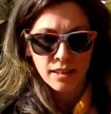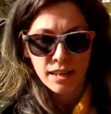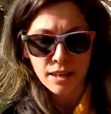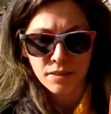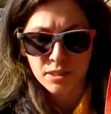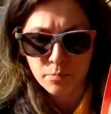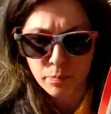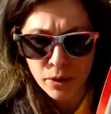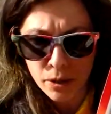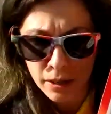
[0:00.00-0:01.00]
in this
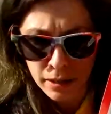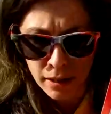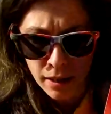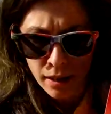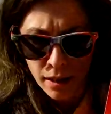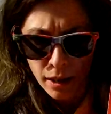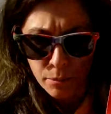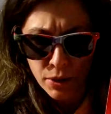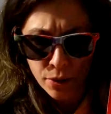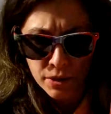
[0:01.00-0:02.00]
book,
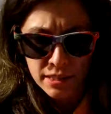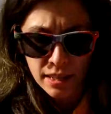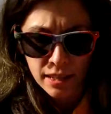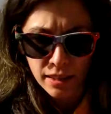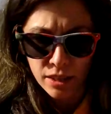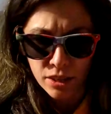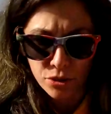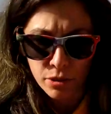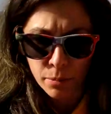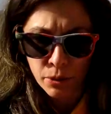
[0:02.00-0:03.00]
I'm noticing that you
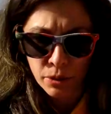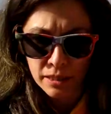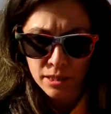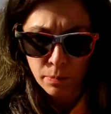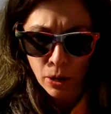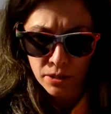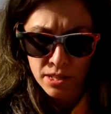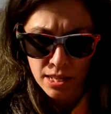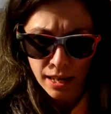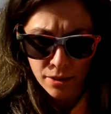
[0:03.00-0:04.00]
could put these
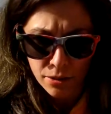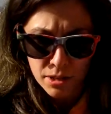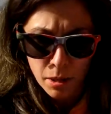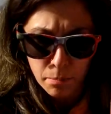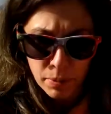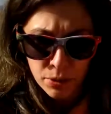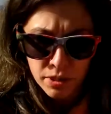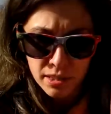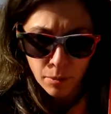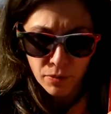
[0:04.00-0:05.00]
parts together to build
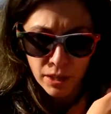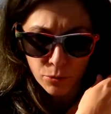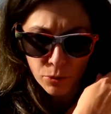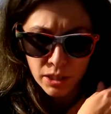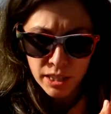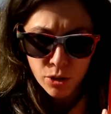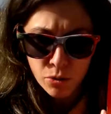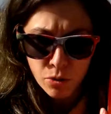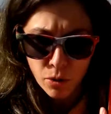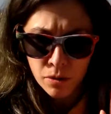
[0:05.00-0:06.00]
something really
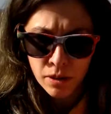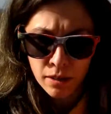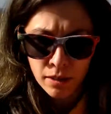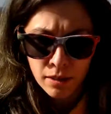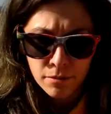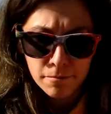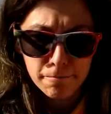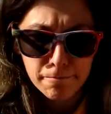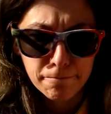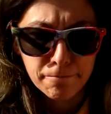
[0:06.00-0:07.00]
cool.
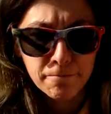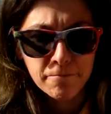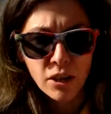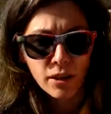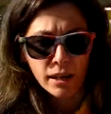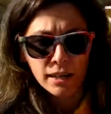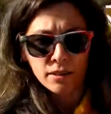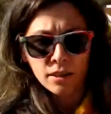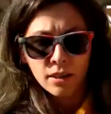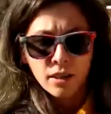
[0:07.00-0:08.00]
All right.
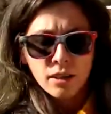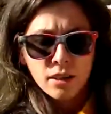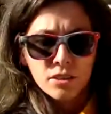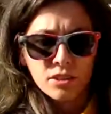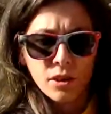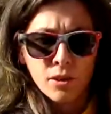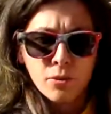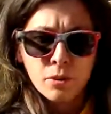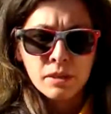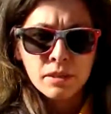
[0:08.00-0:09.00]

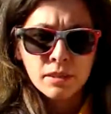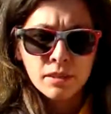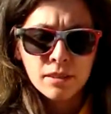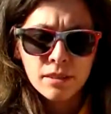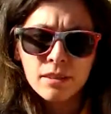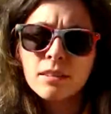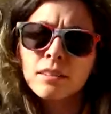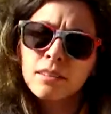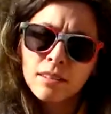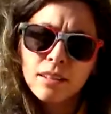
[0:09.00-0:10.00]
So
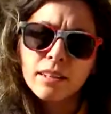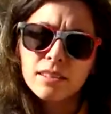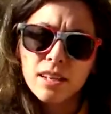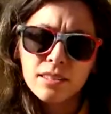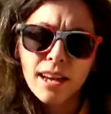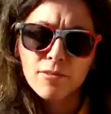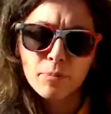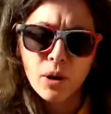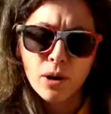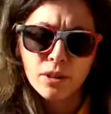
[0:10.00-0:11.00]
it does have
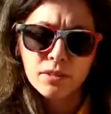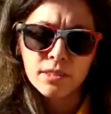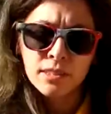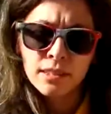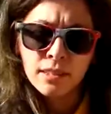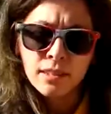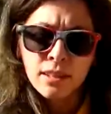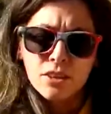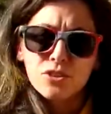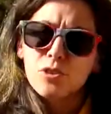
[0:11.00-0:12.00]
parts.
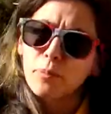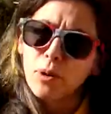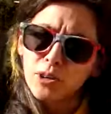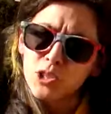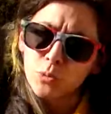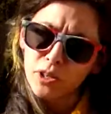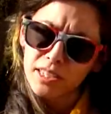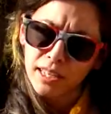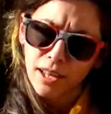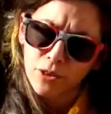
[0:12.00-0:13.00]
Do the parts work
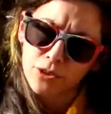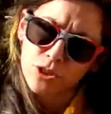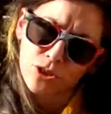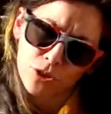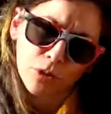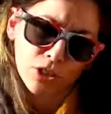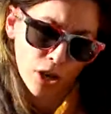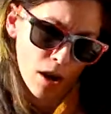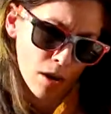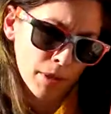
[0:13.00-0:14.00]
together to do a
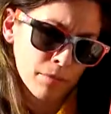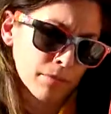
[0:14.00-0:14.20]
job?